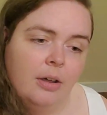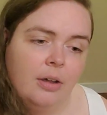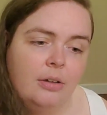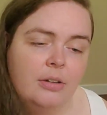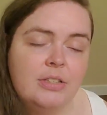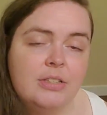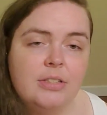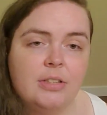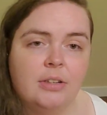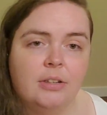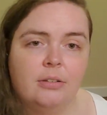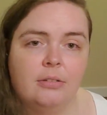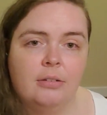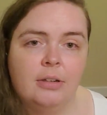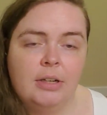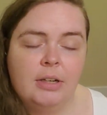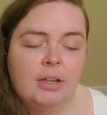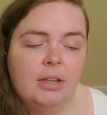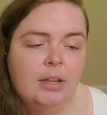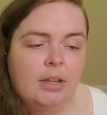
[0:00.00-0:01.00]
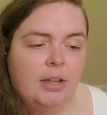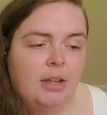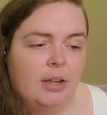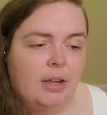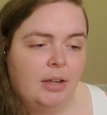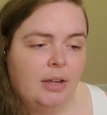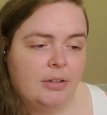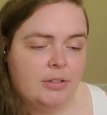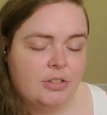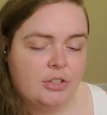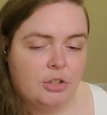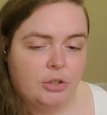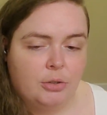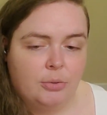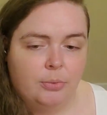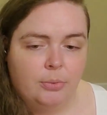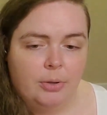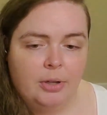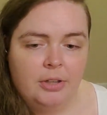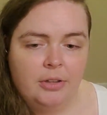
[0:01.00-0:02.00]
Also,
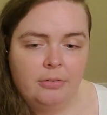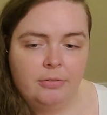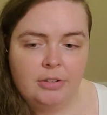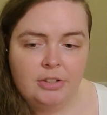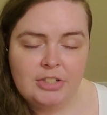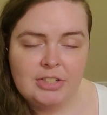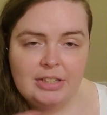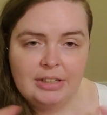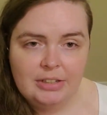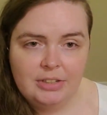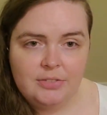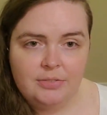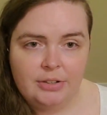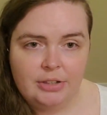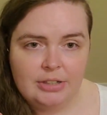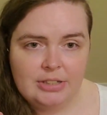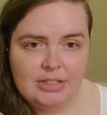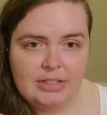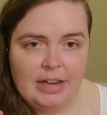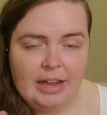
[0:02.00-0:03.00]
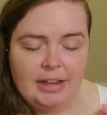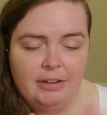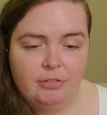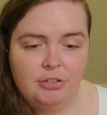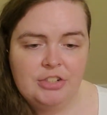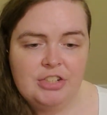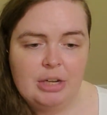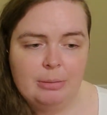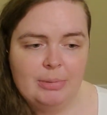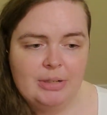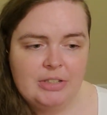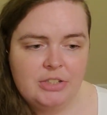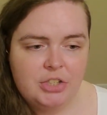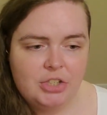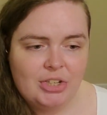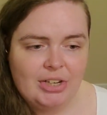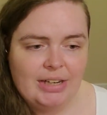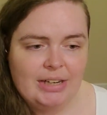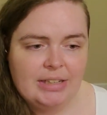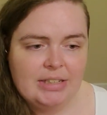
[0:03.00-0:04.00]
so first things first, I will
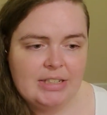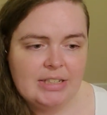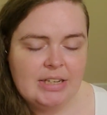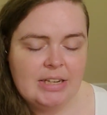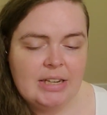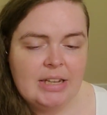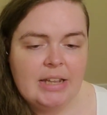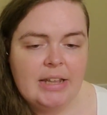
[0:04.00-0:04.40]
demonstrate